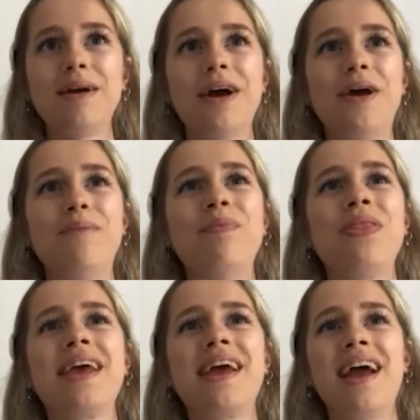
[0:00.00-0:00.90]
Um,
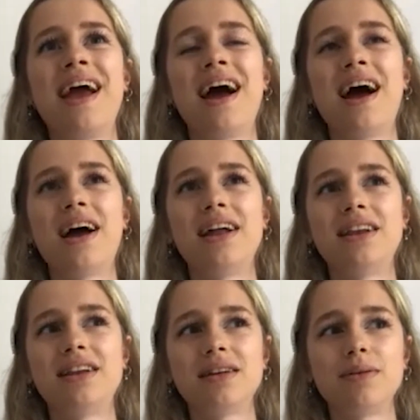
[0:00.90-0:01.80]

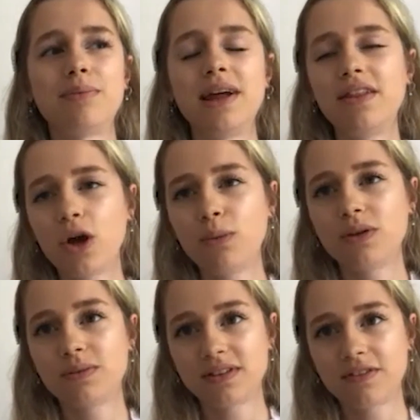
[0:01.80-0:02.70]
and playing the oboe
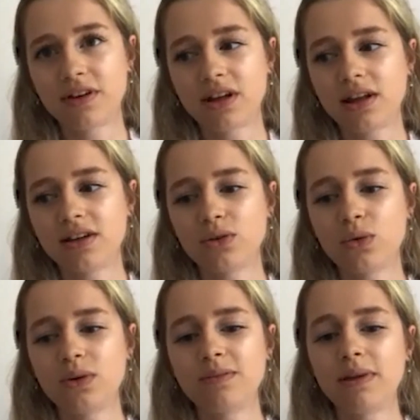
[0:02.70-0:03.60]
specifically has
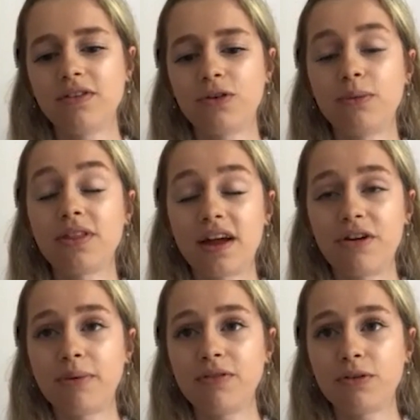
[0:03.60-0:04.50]
always been a form of
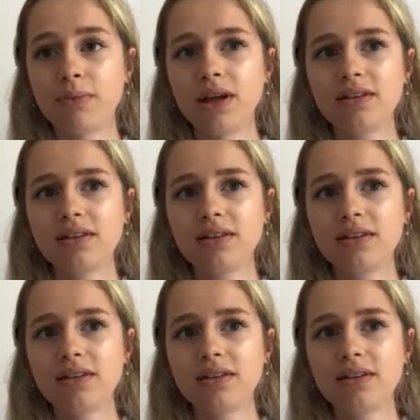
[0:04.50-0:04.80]
therapy for me.